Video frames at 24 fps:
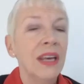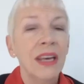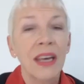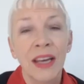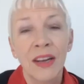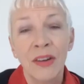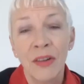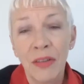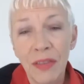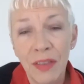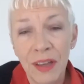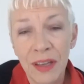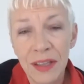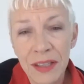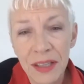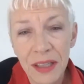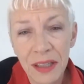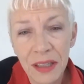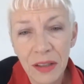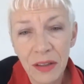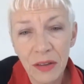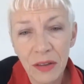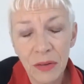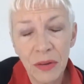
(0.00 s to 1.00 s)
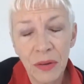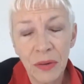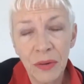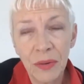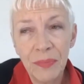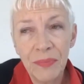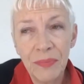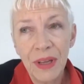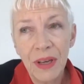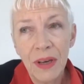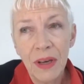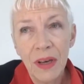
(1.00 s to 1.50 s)
inauthentic, you know.
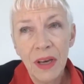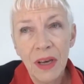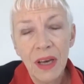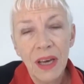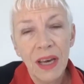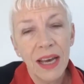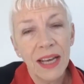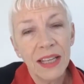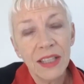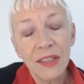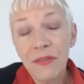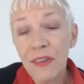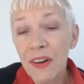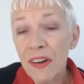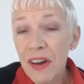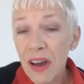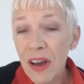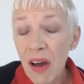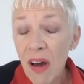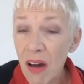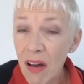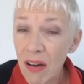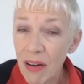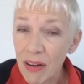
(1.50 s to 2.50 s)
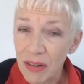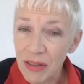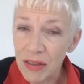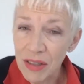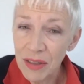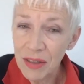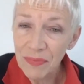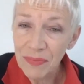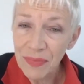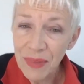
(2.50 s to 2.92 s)
It's very hard.